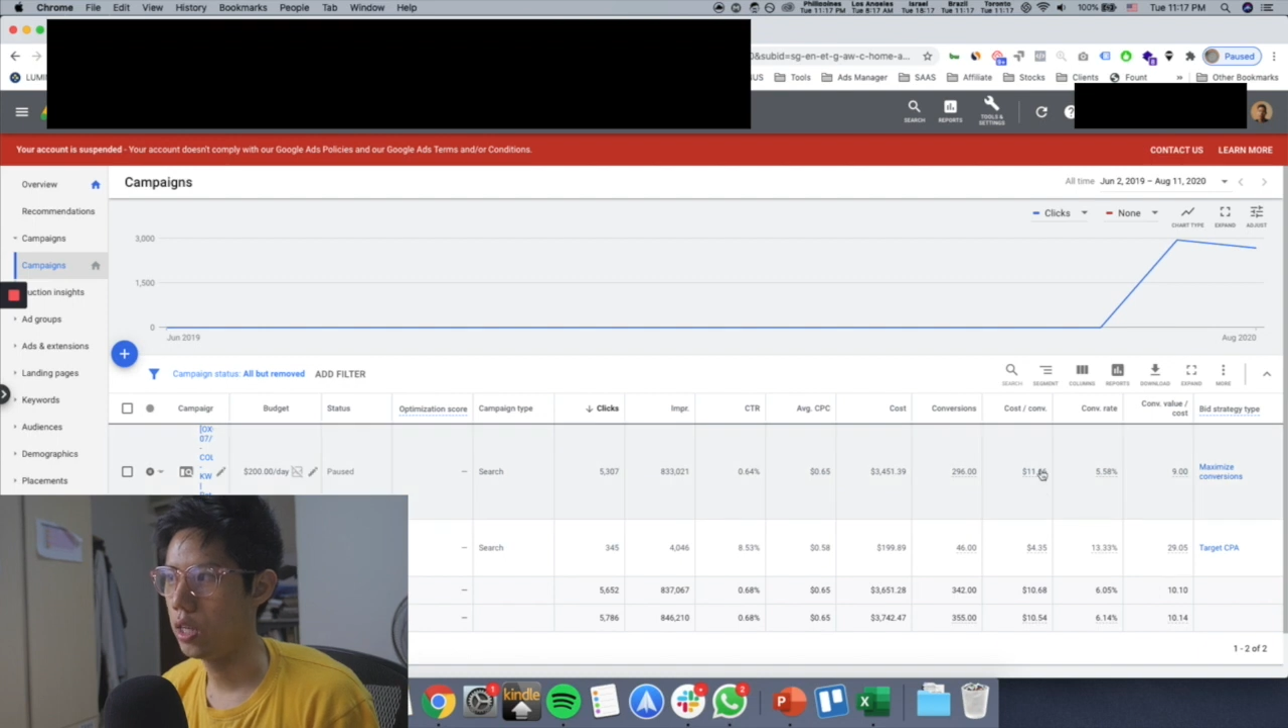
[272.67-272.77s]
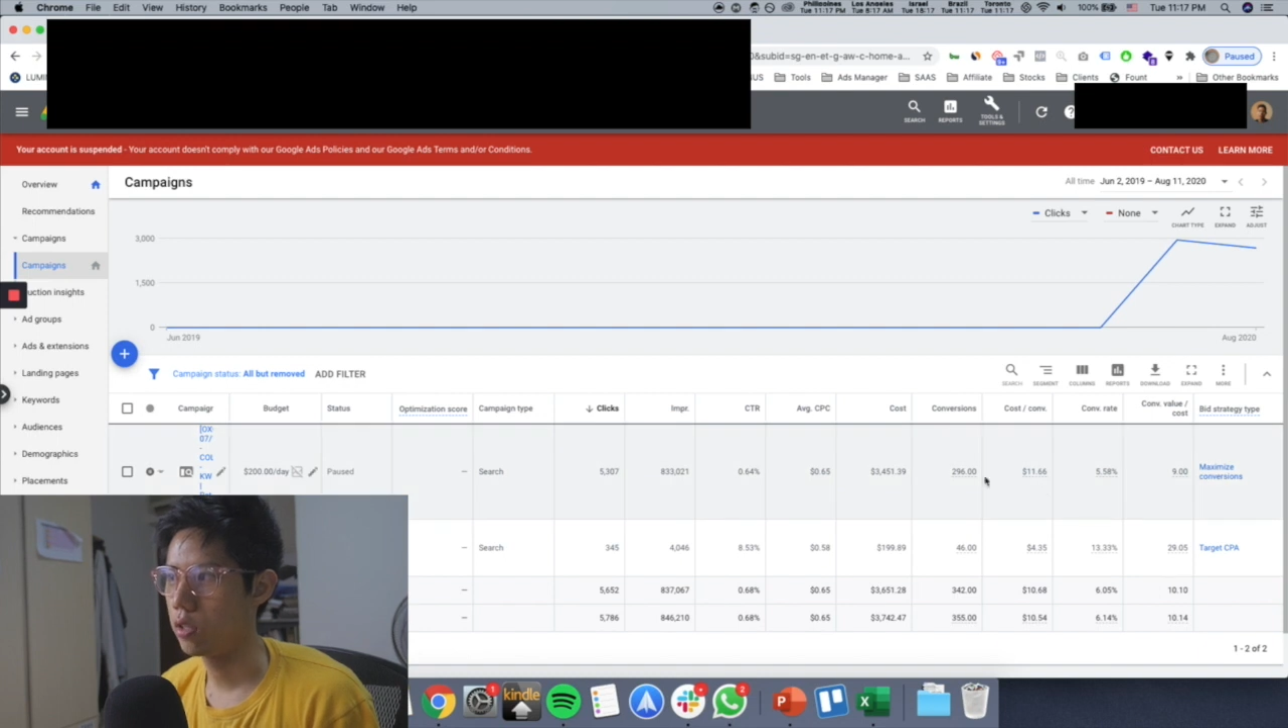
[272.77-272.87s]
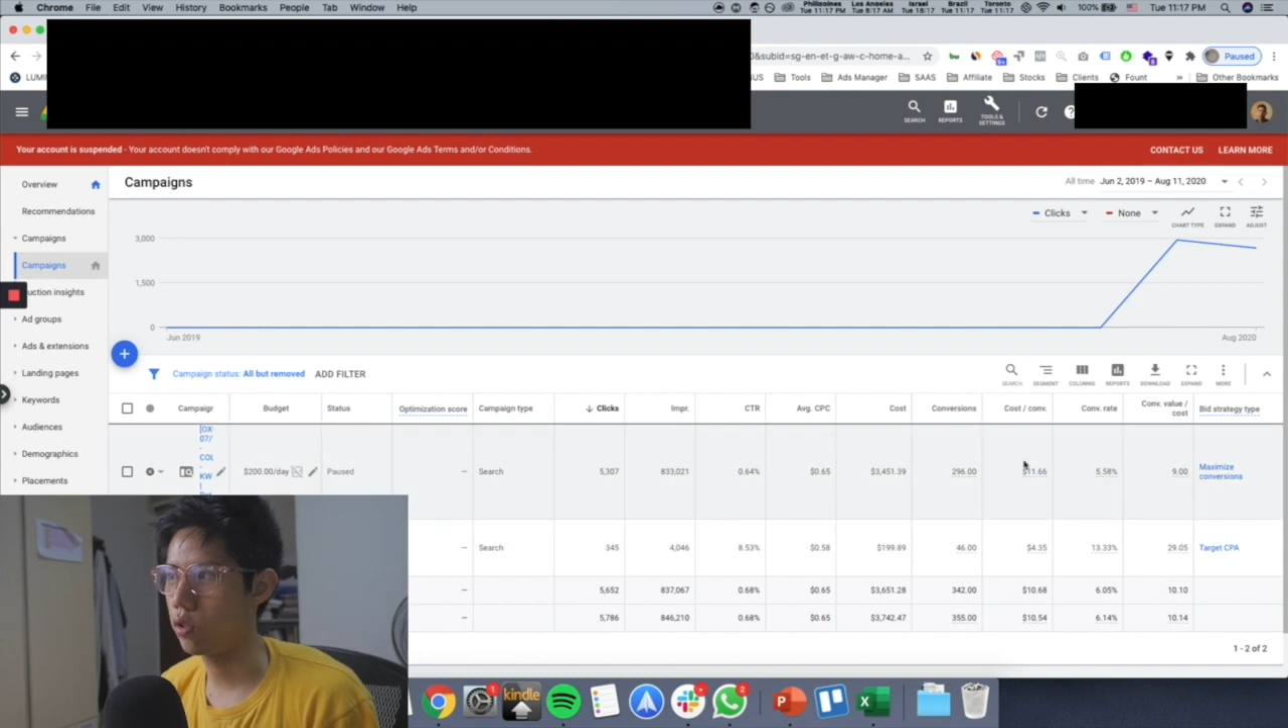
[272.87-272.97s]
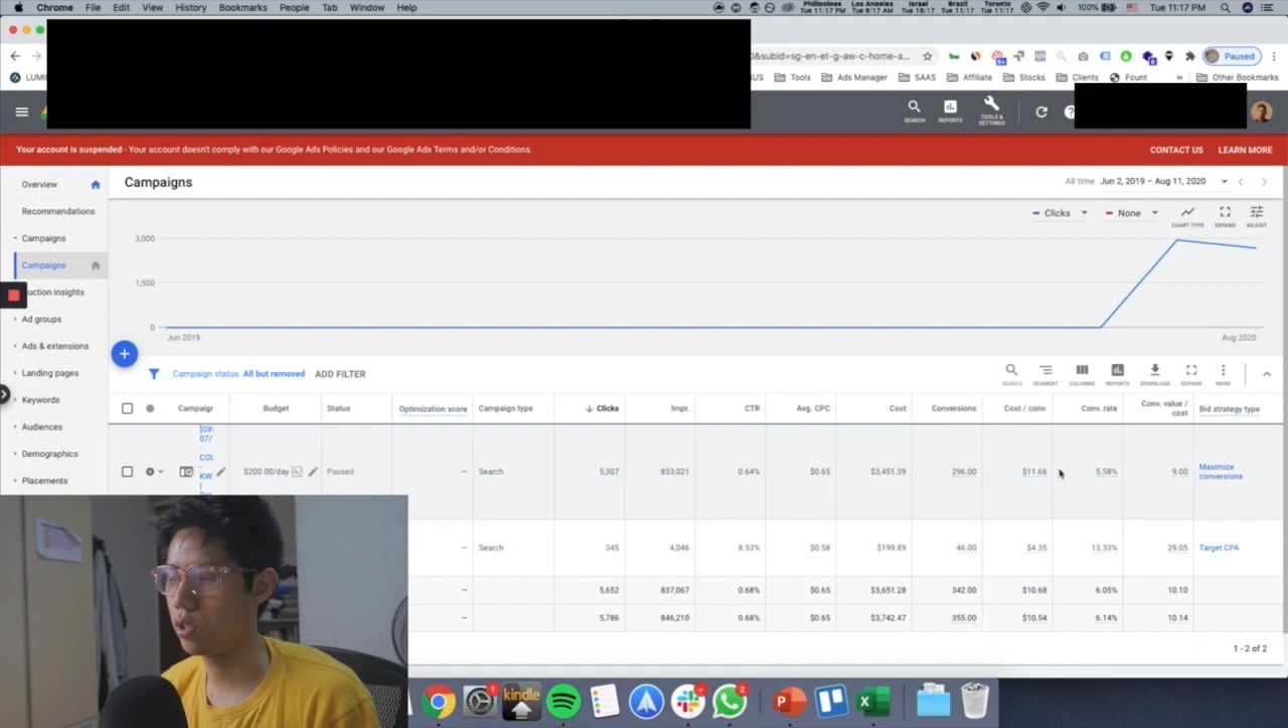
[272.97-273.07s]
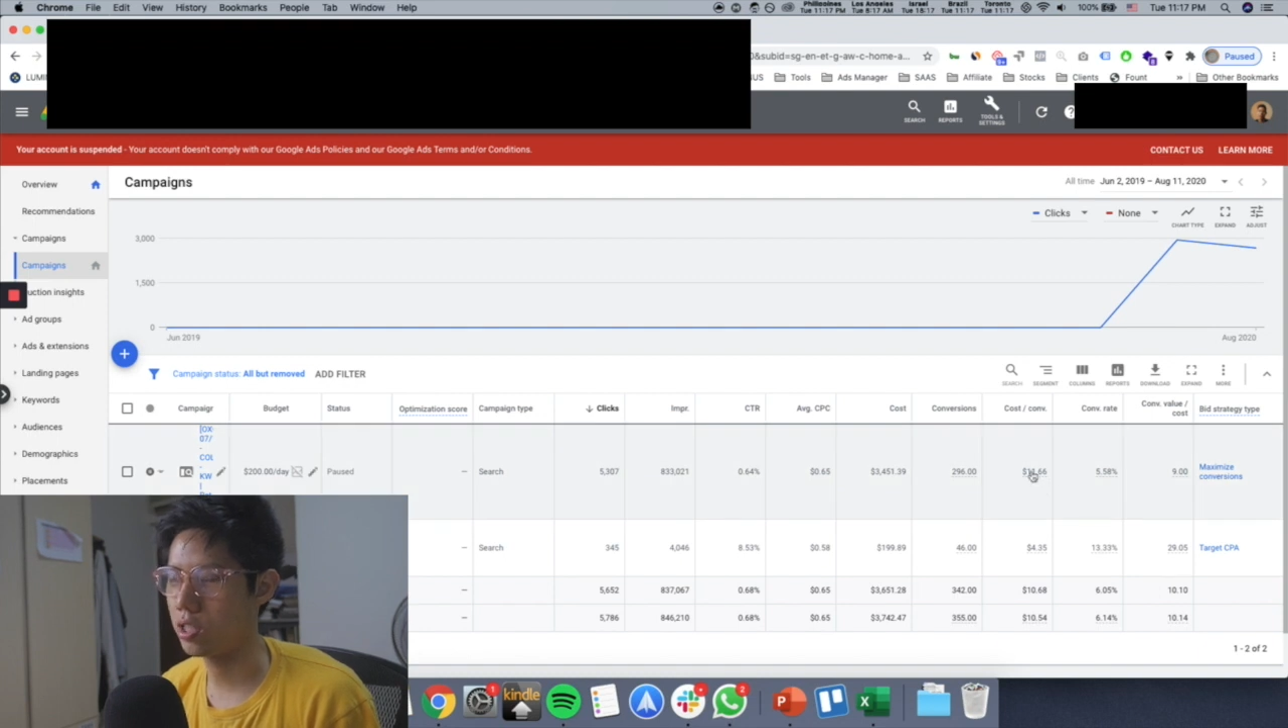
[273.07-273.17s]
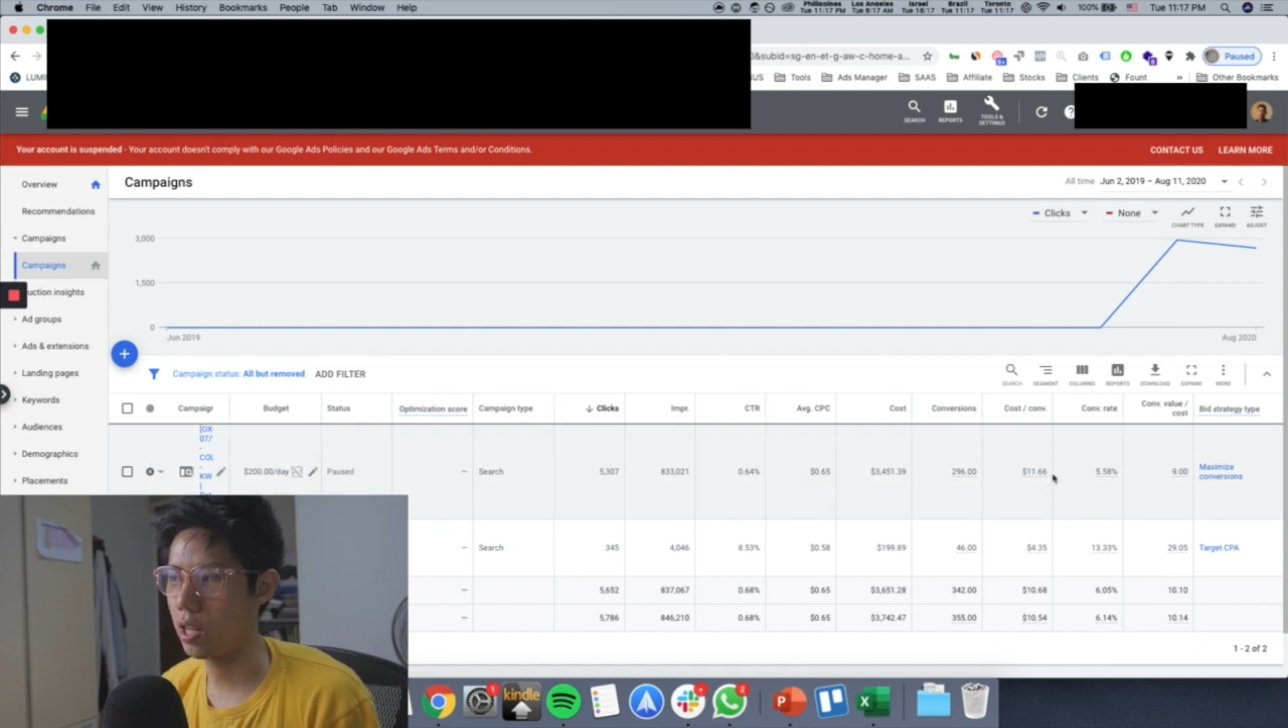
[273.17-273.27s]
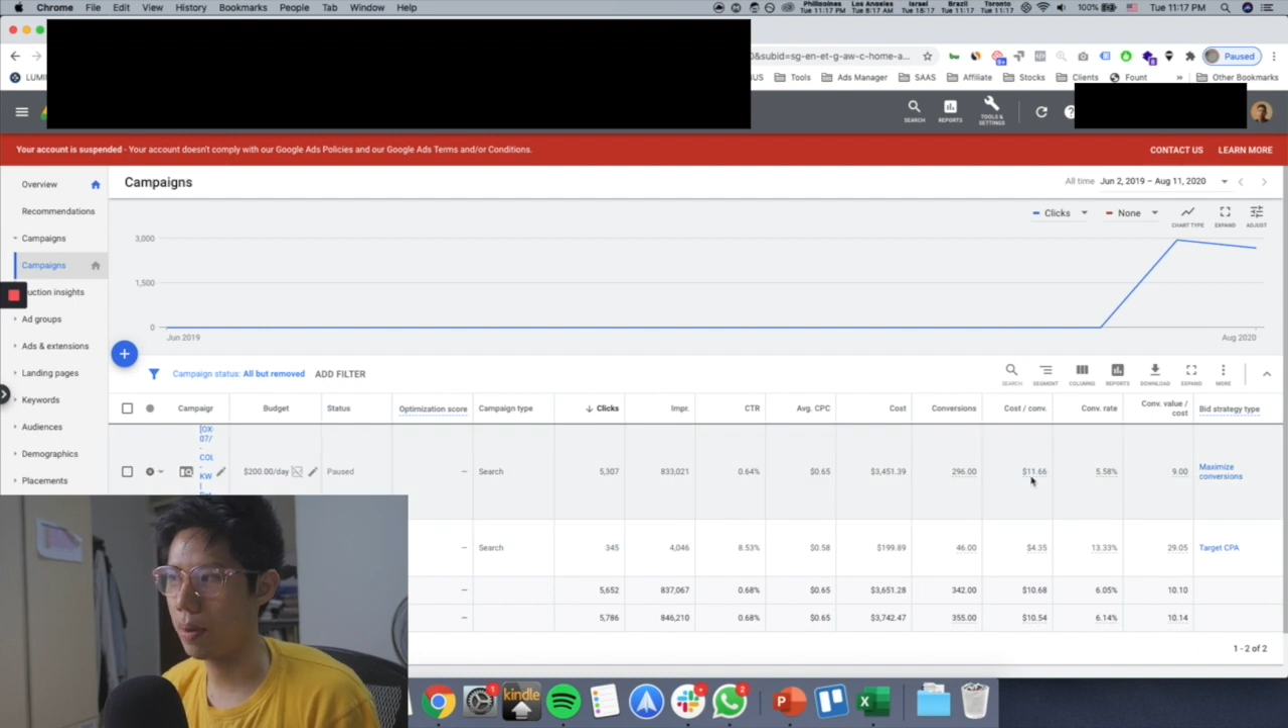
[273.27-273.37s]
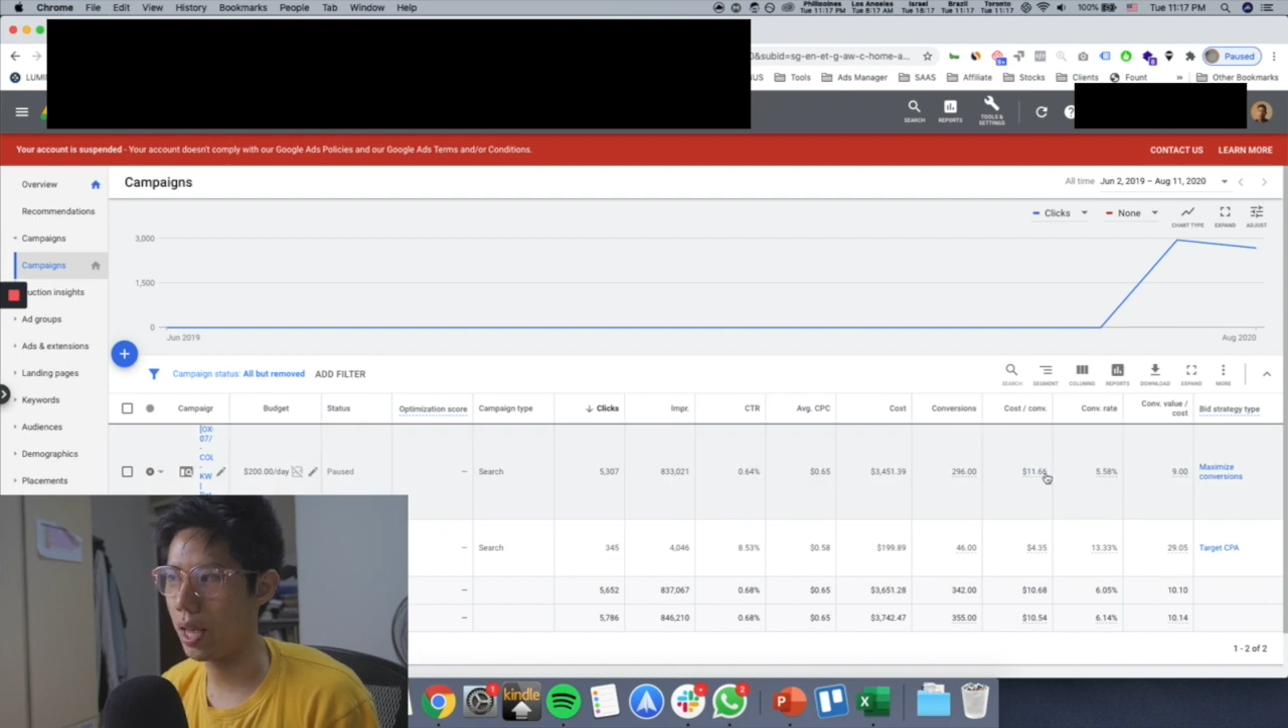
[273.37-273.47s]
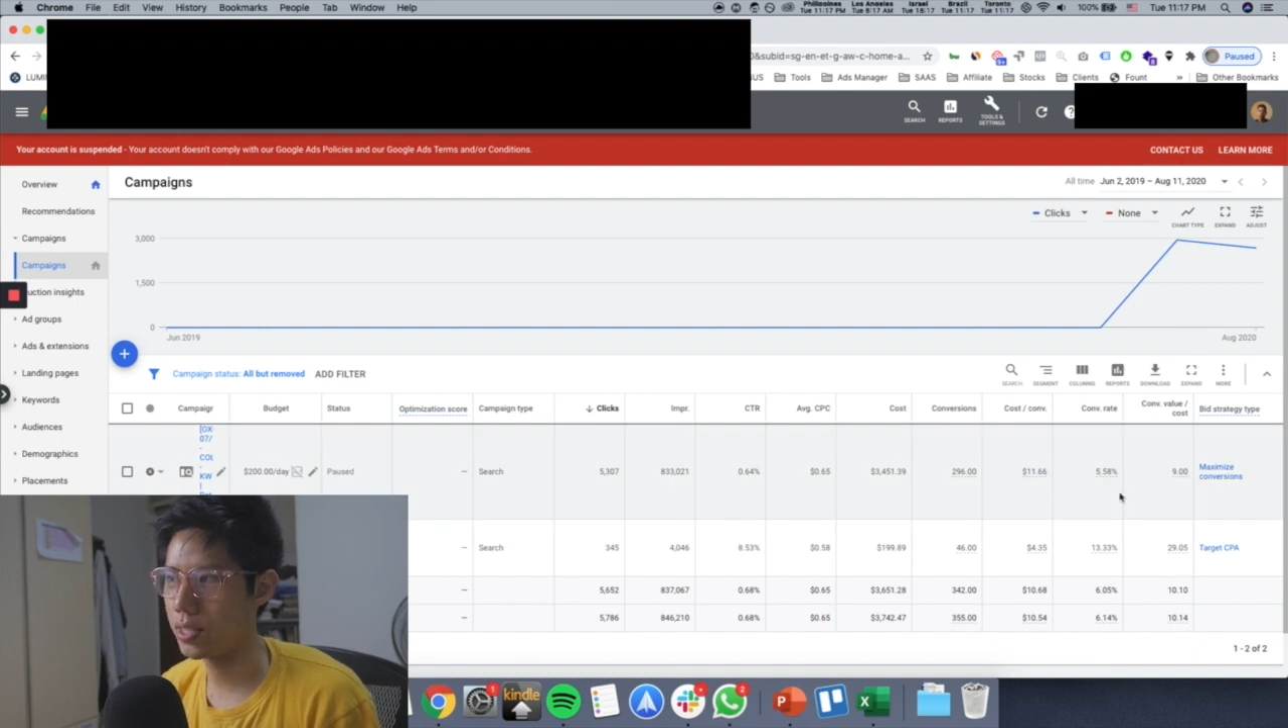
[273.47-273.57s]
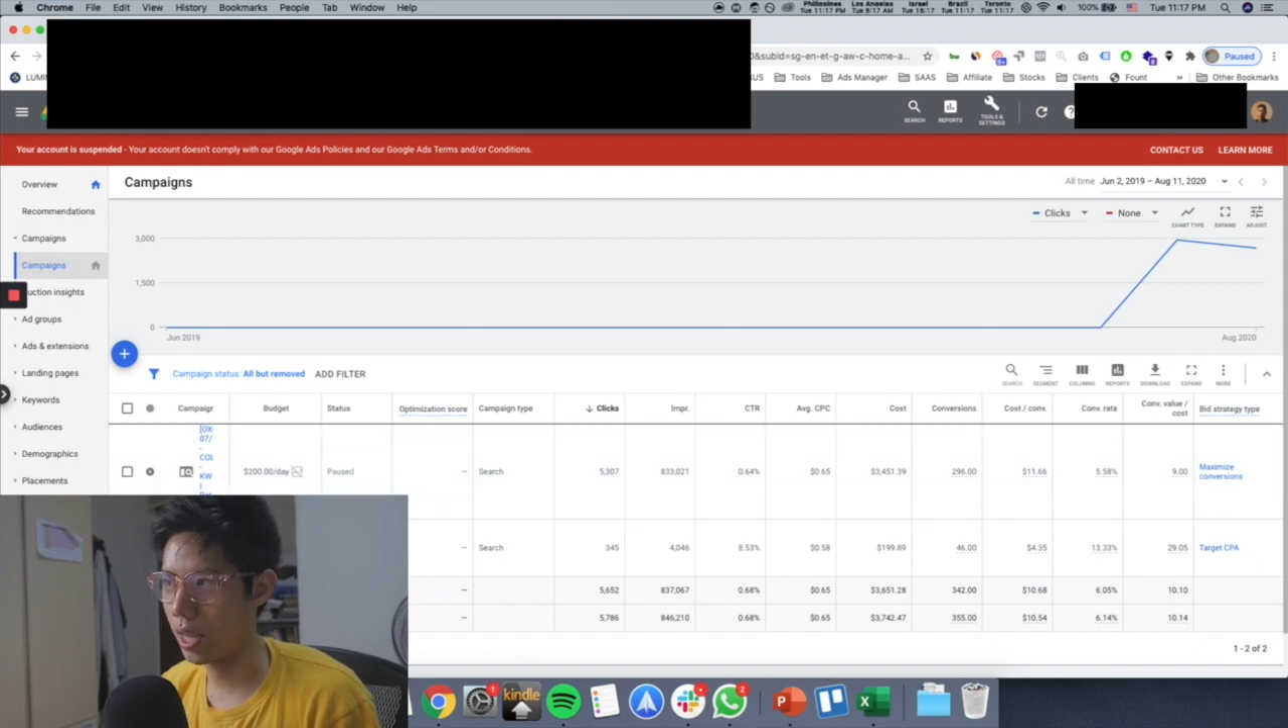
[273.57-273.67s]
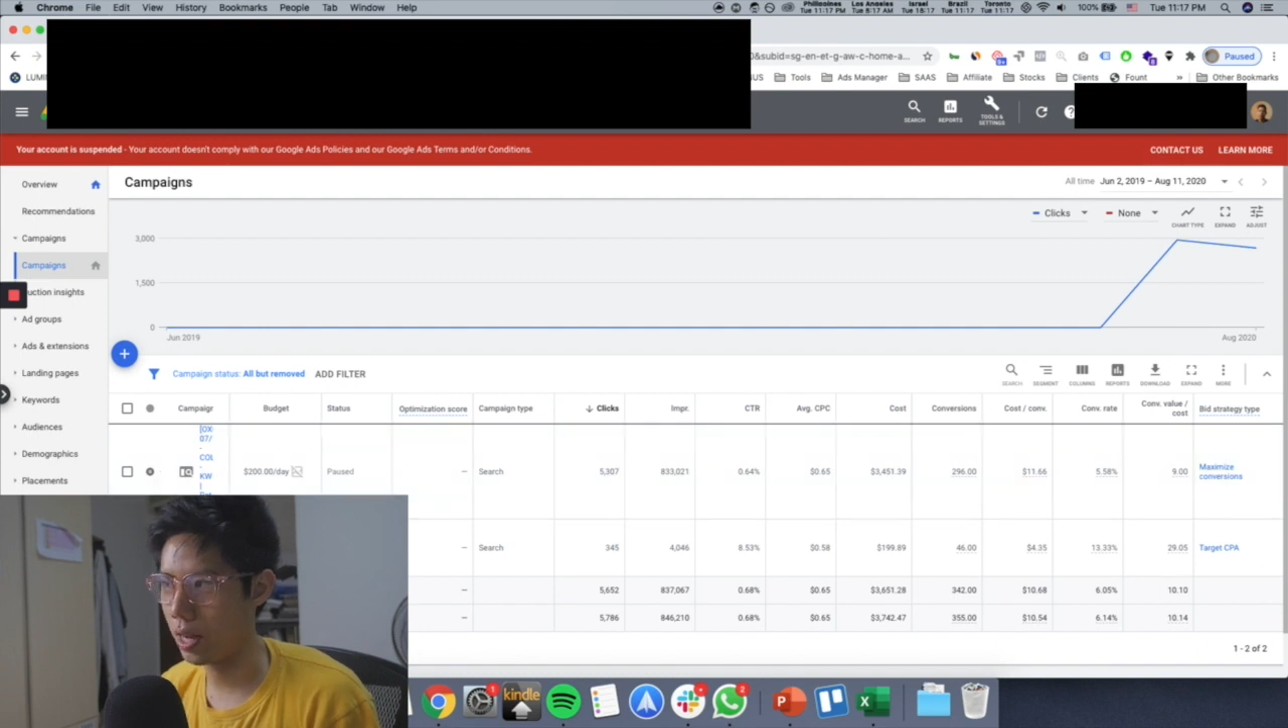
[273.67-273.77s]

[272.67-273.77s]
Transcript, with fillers: So it's stabilizing